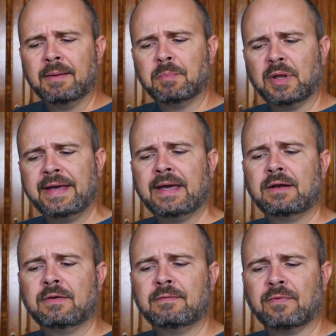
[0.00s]

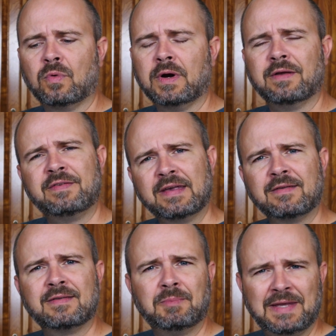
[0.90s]
Plan for a
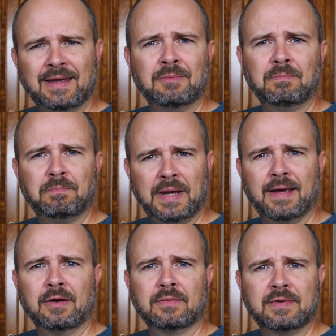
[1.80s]
6 to 10
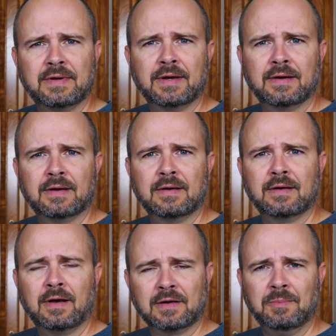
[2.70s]
pound
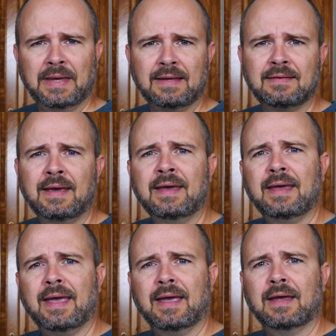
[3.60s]
hunk of meat
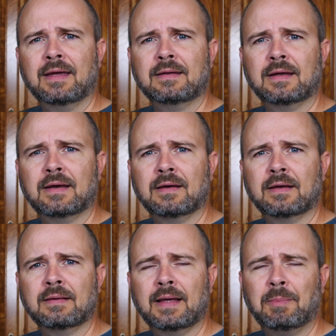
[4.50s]
and
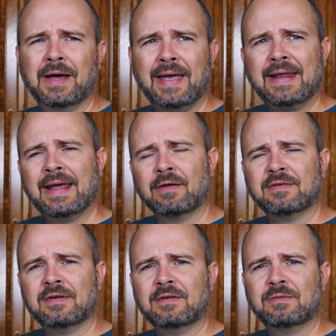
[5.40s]
about 8
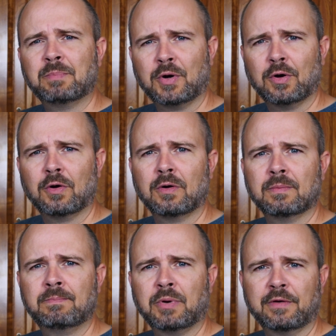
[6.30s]
ounces per
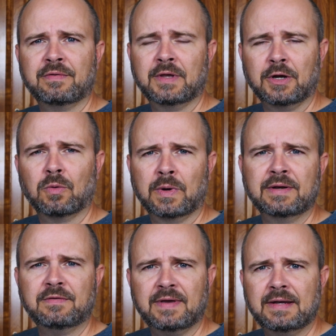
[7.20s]
person that you're wanting
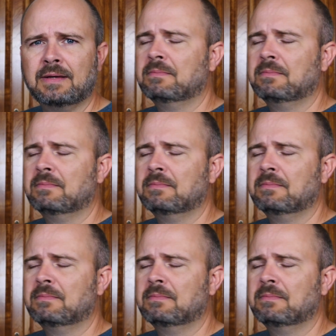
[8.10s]
to feed.